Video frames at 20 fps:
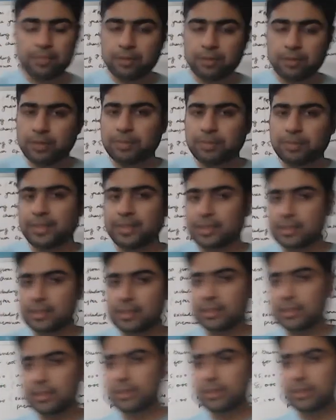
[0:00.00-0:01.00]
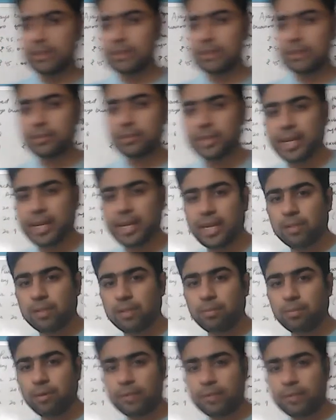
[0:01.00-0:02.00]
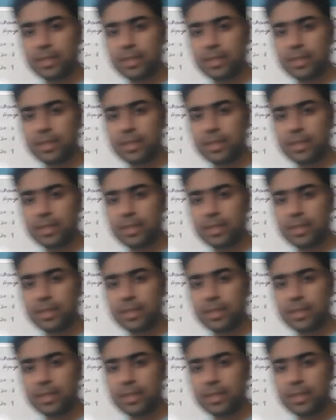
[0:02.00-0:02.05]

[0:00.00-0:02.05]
We'll be discussing this with the help of an